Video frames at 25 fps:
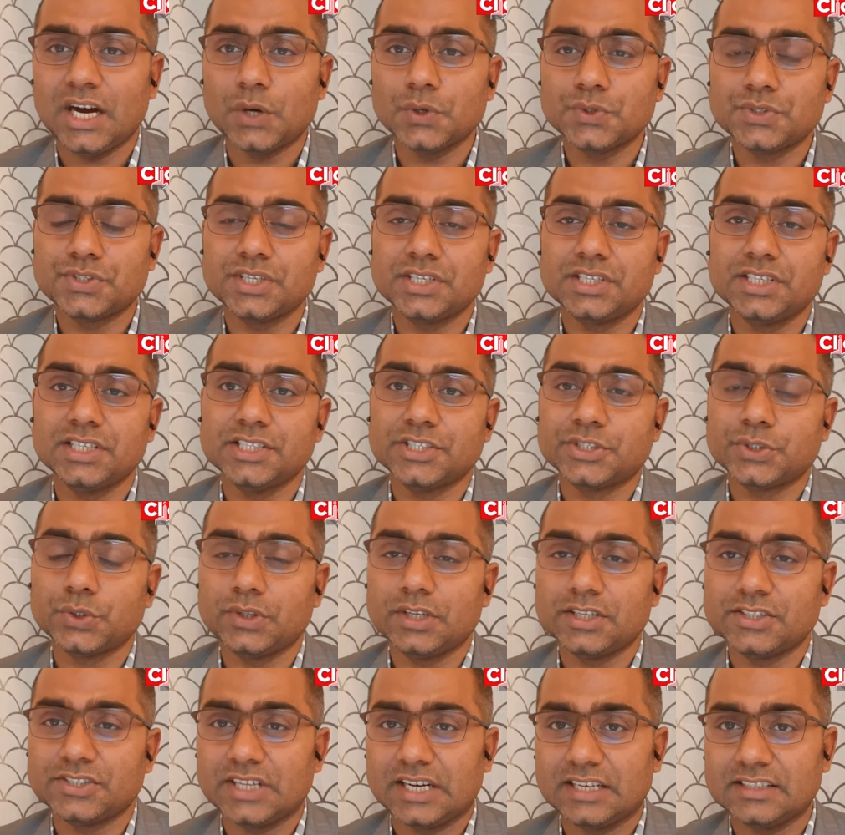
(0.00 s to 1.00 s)
out signals to
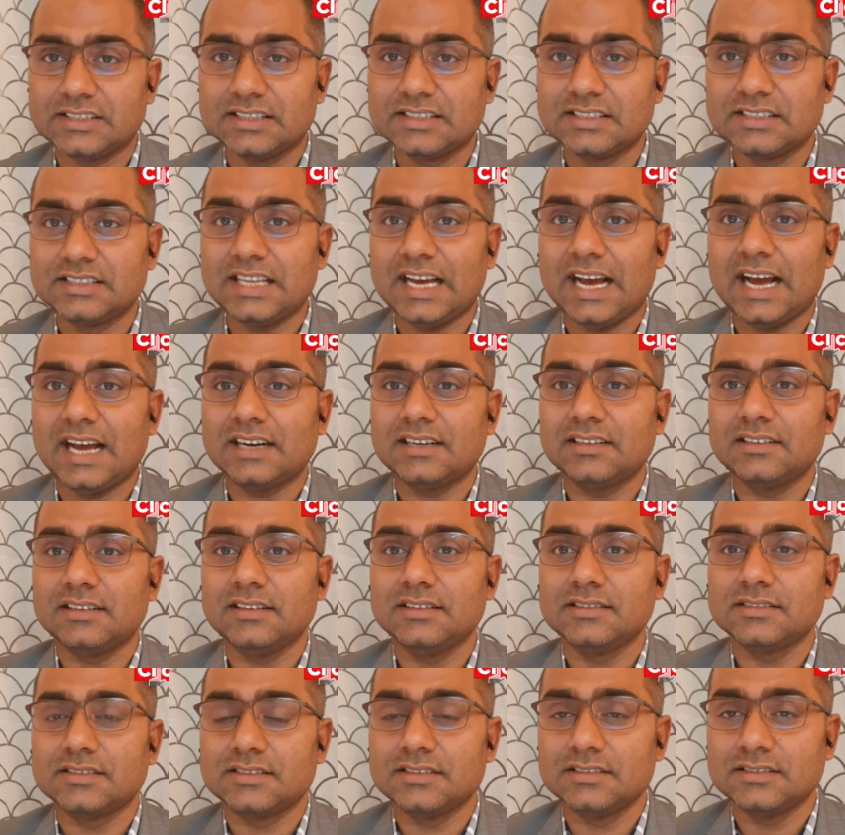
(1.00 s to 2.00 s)
their citizens that
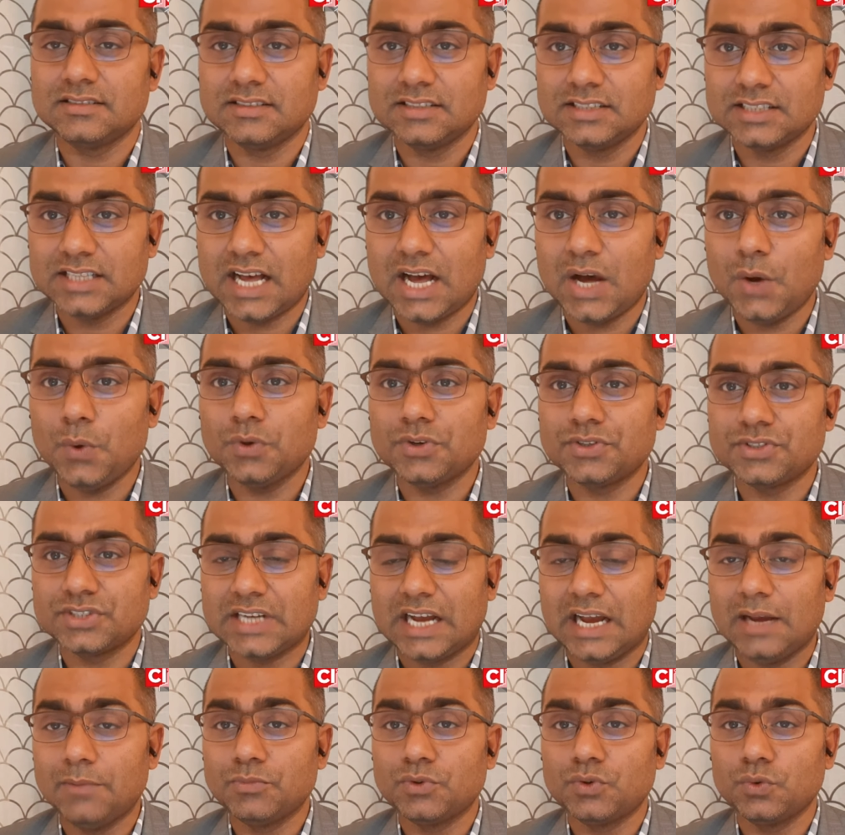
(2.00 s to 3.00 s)
it is now
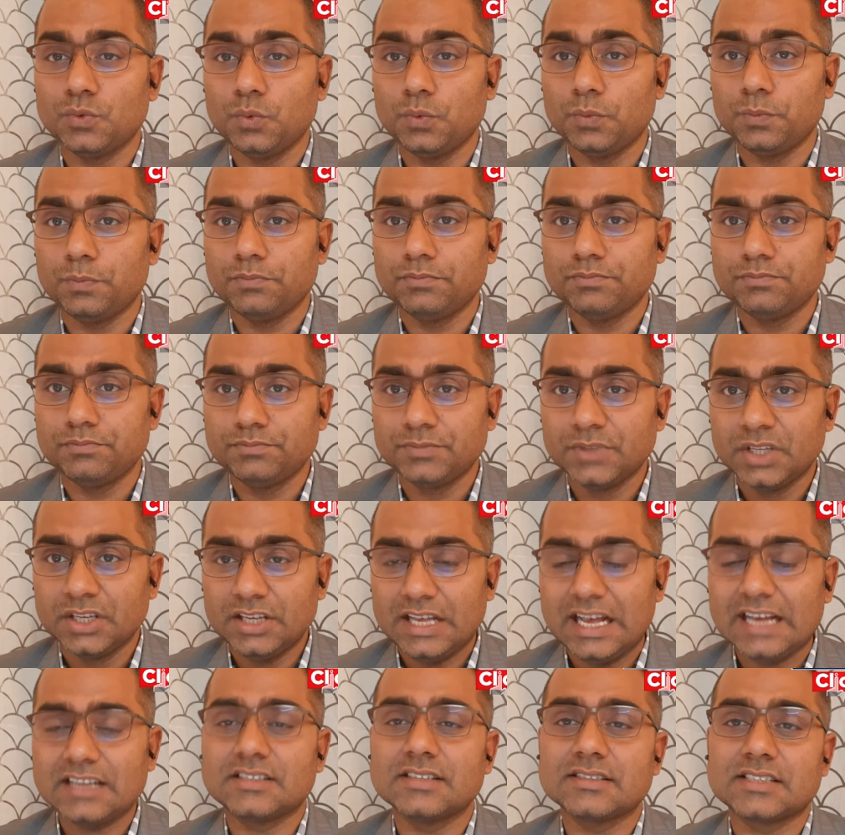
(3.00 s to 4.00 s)
time to
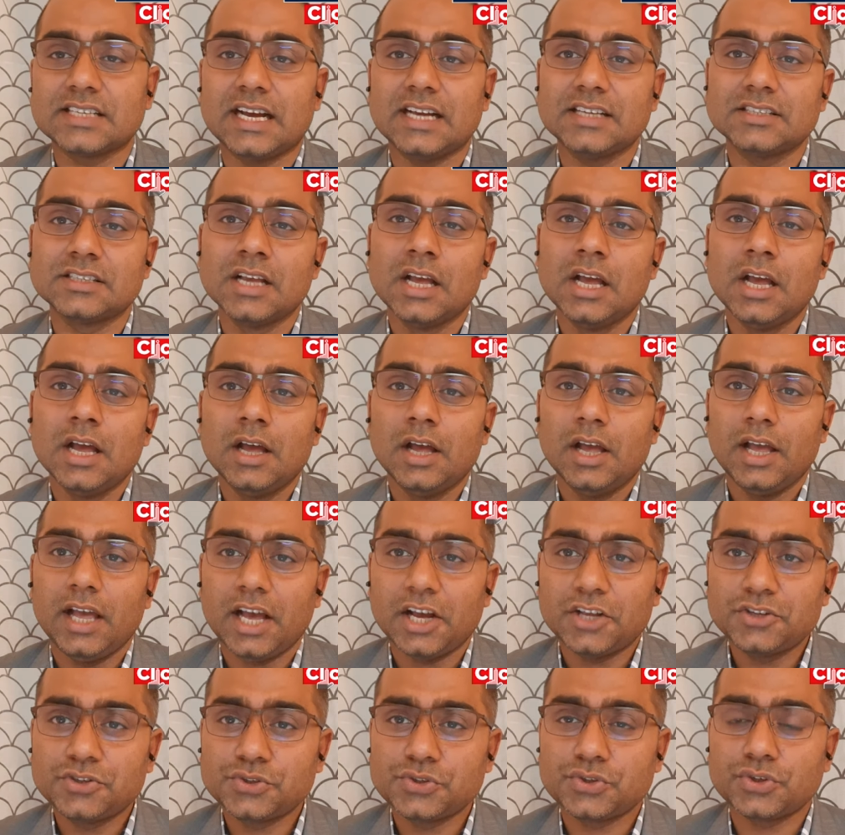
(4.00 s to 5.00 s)
exercise
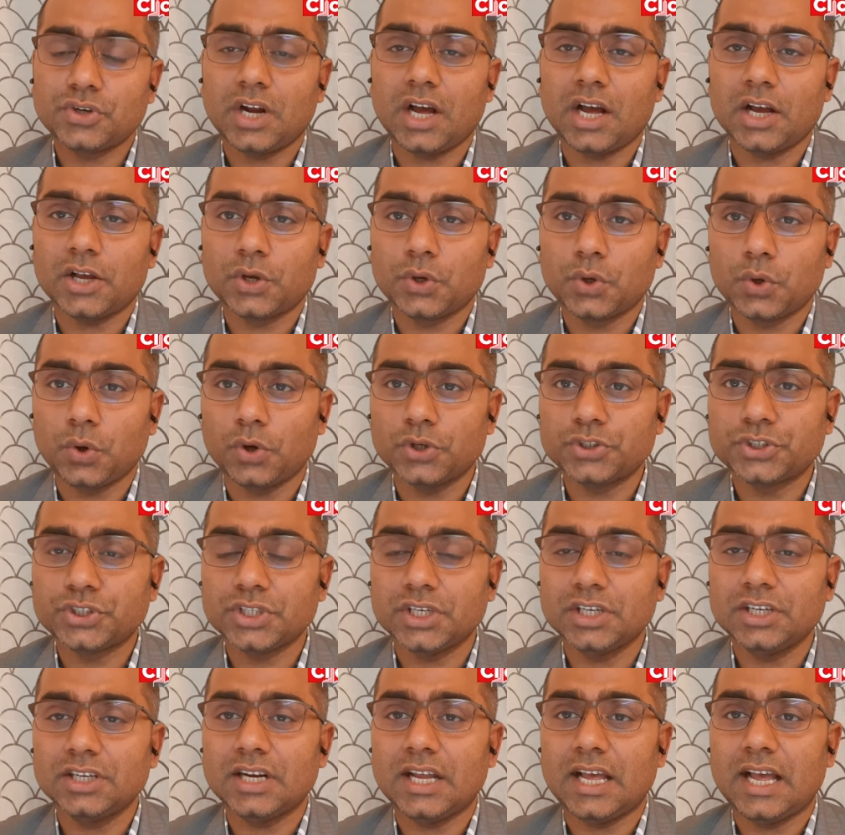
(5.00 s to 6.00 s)
extra
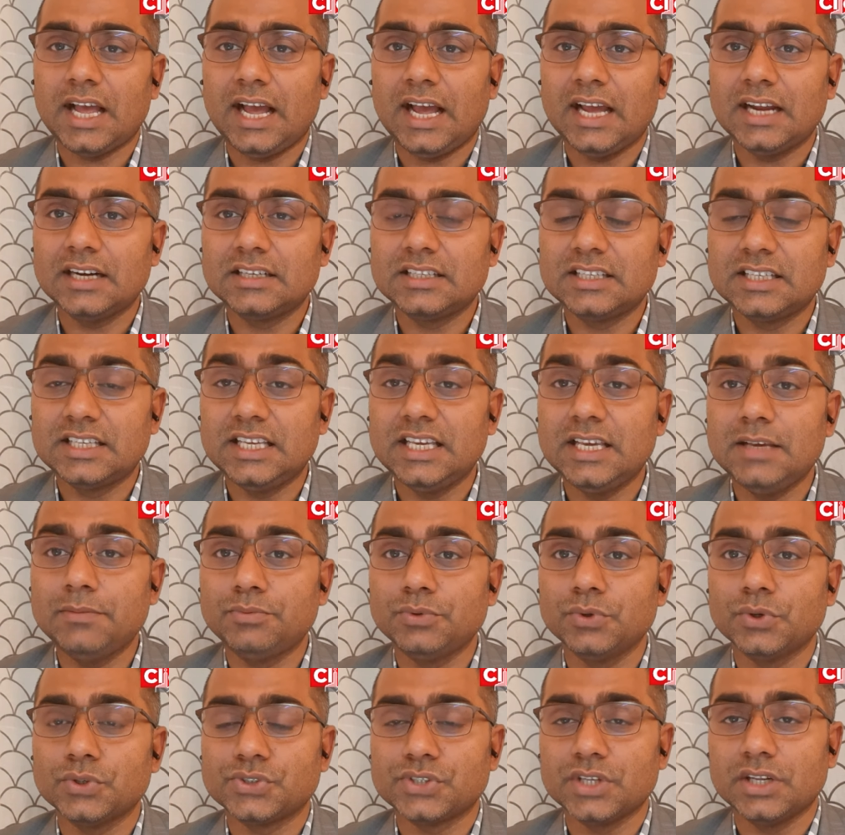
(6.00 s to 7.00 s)
caution and
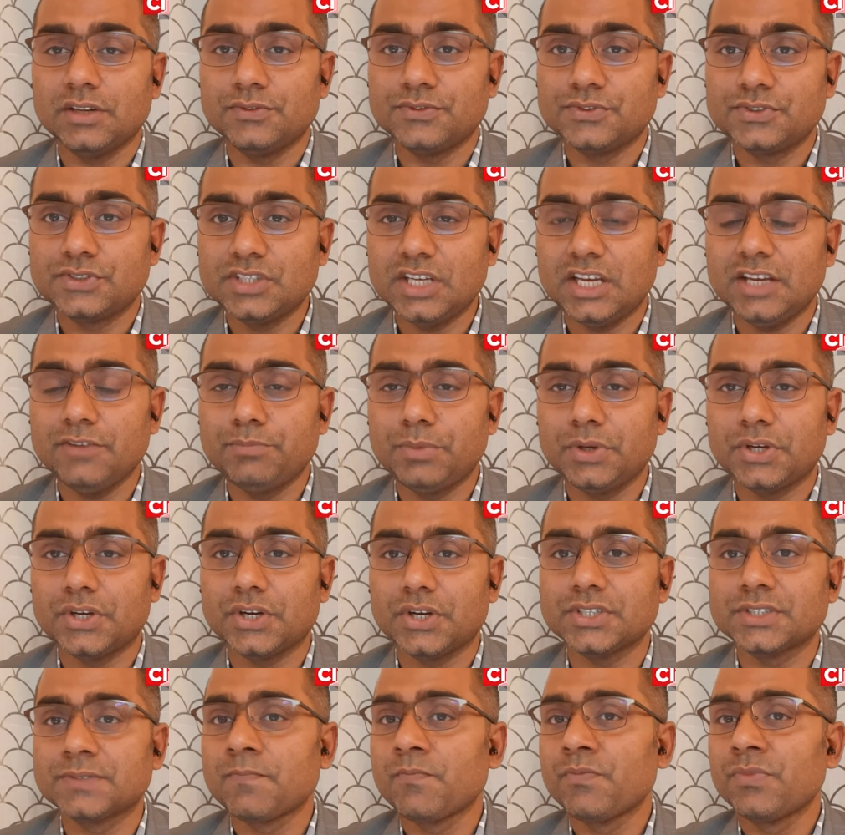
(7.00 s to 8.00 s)
keep yourself safe
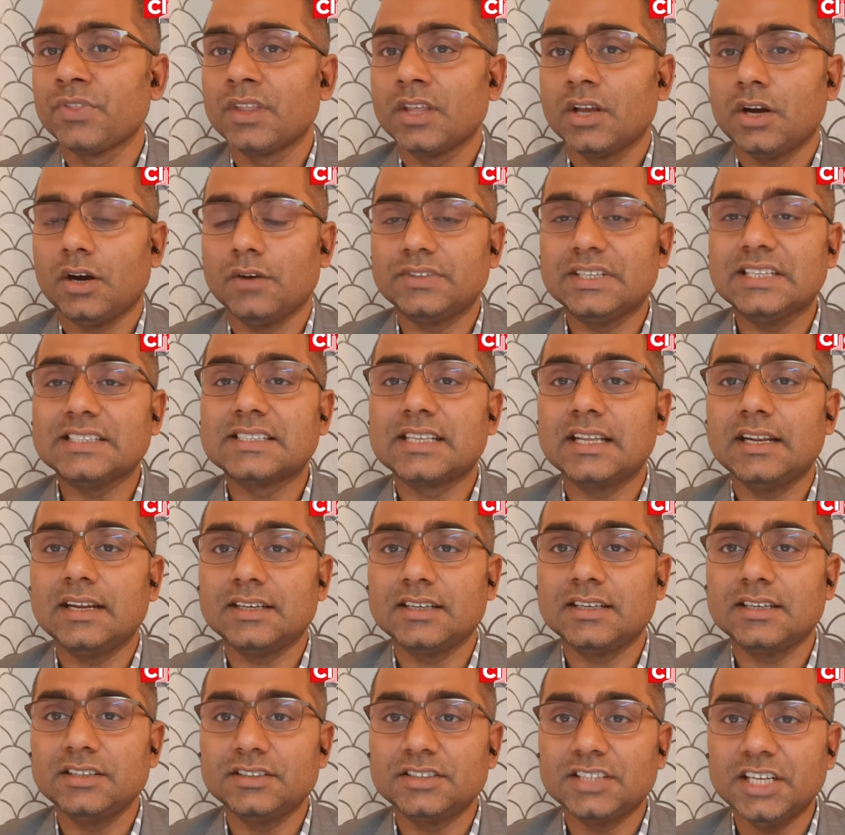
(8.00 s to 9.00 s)
because of the
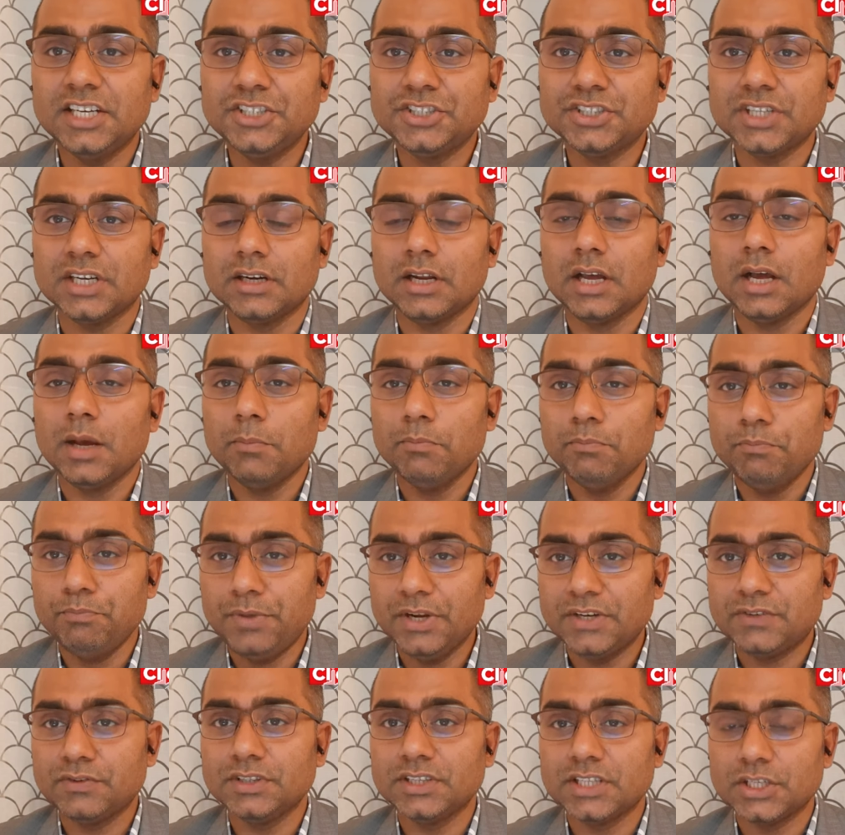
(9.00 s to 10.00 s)
escalating tension
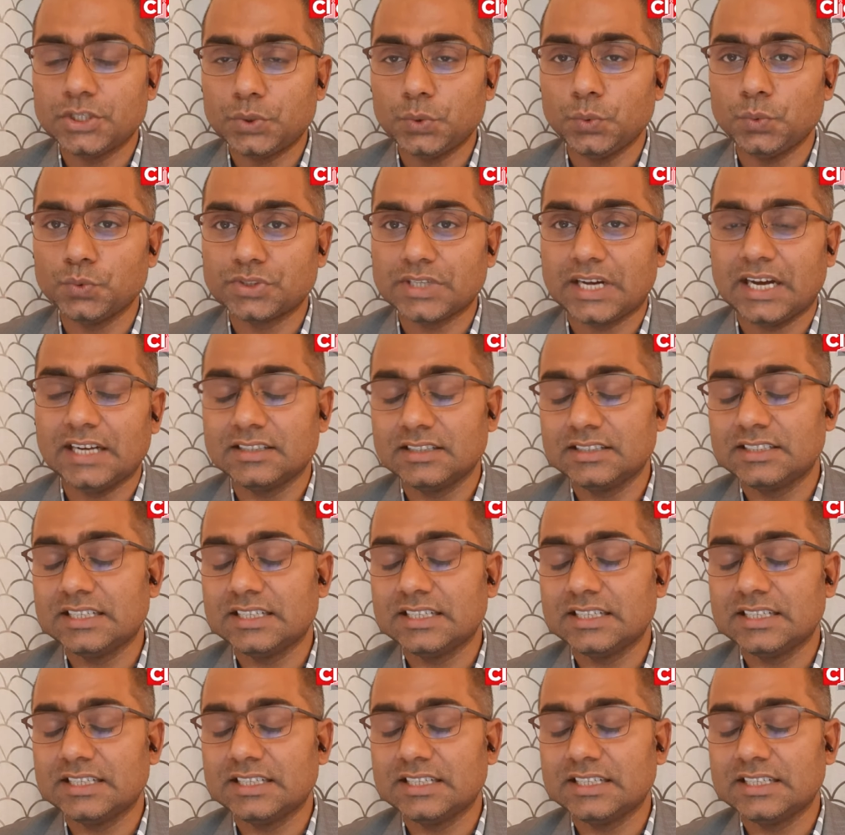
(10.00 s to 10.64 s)
between the two sides.